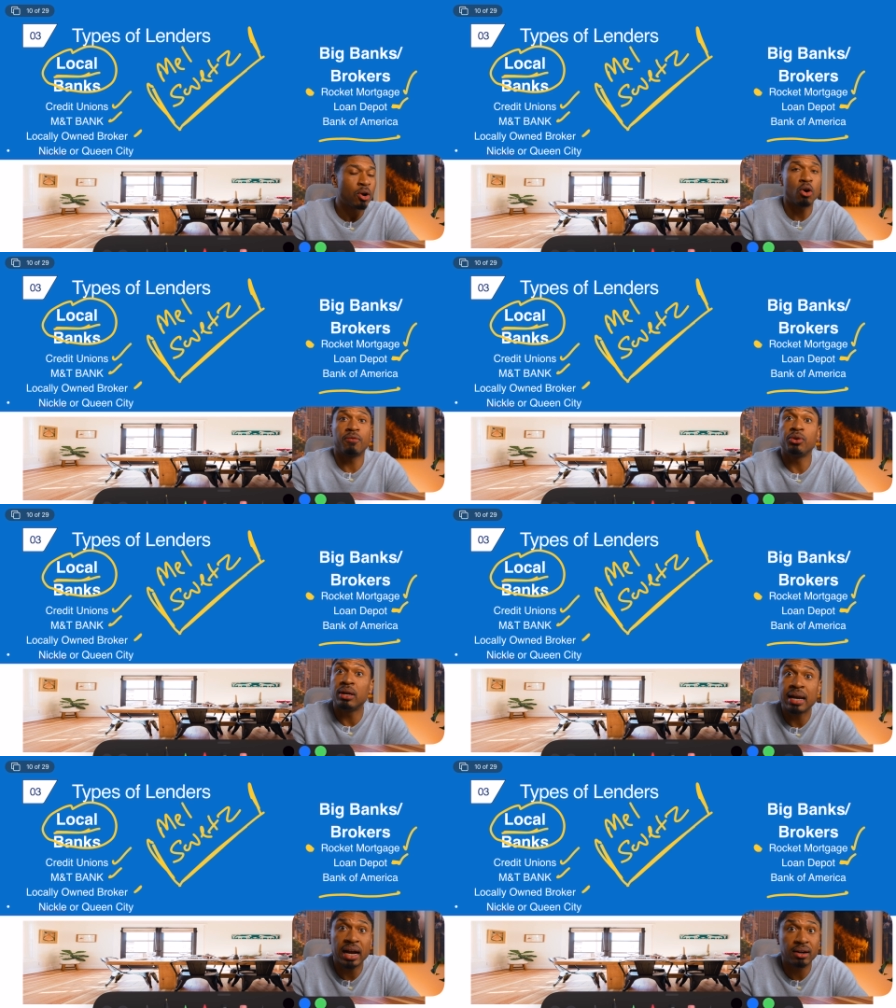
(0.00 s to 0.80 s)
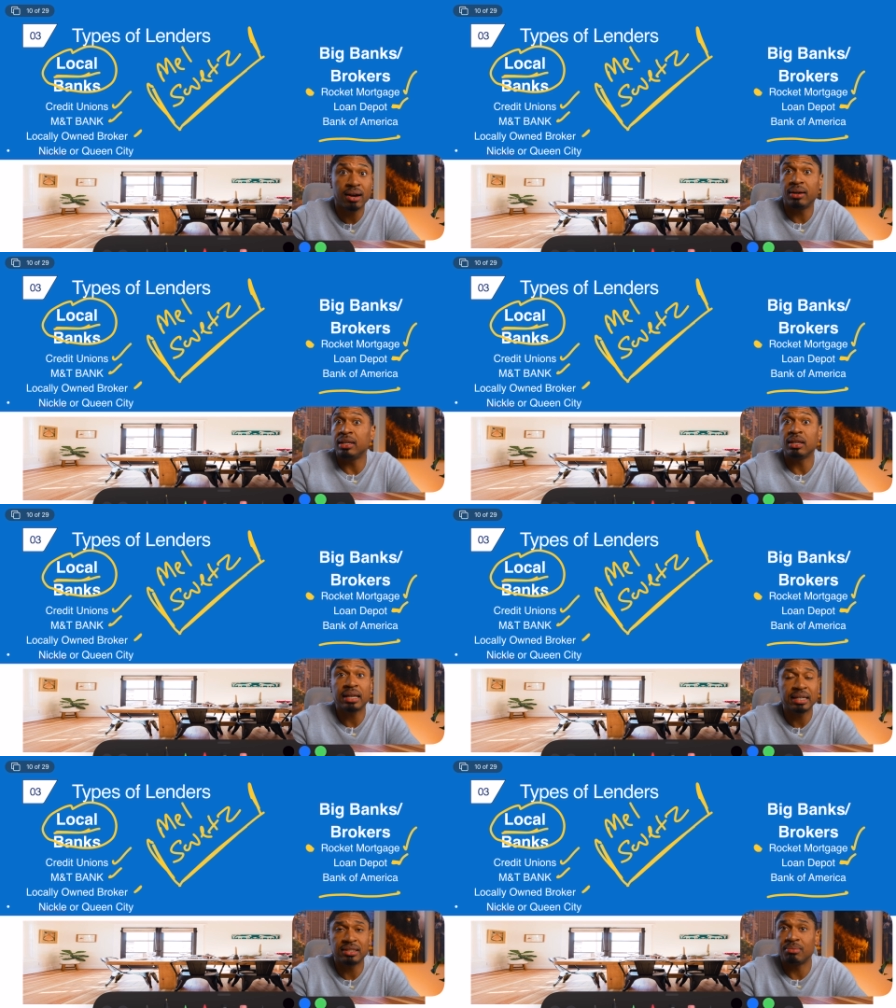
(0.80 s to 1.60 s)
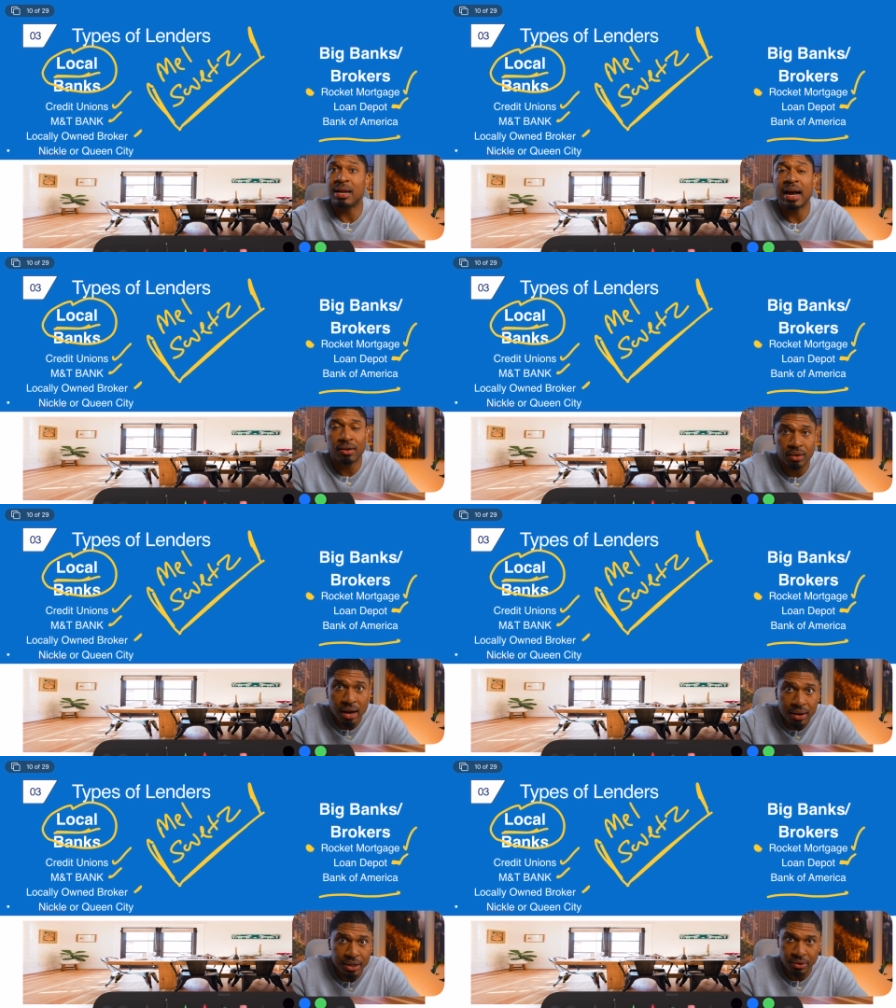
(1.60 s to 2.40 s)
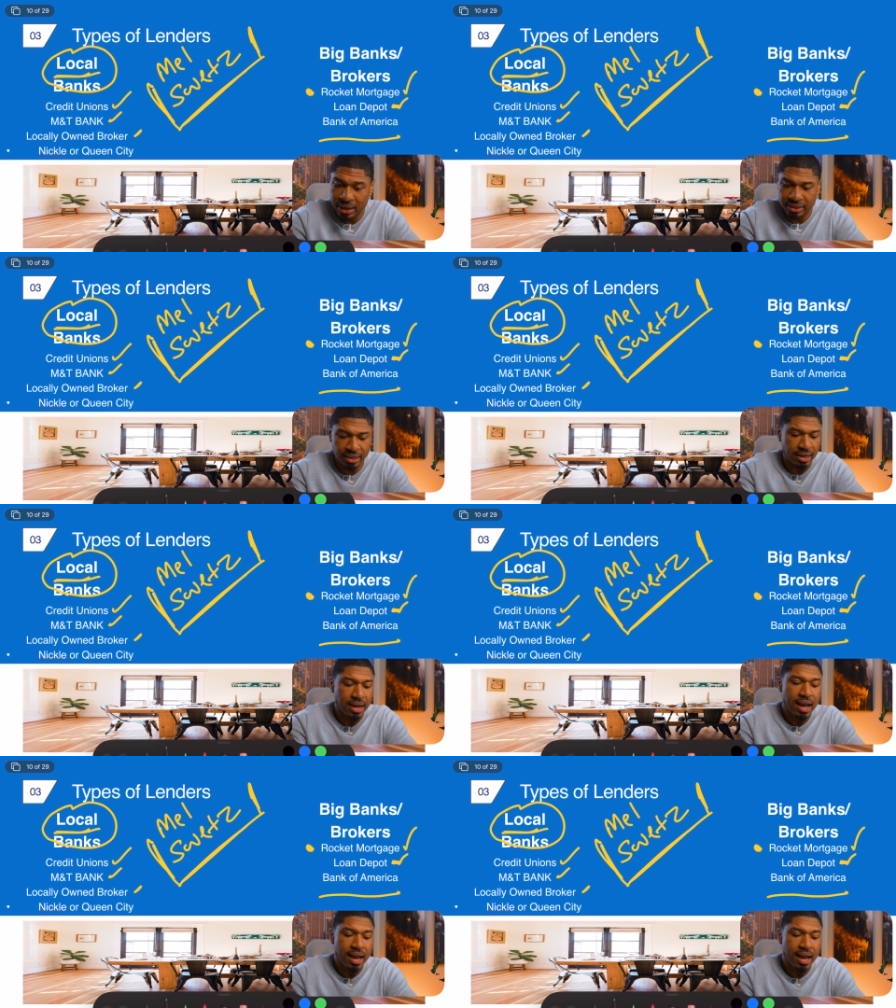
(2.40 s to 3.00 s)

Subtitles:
Or if you're in Niagara County looking at some Niagara County grants and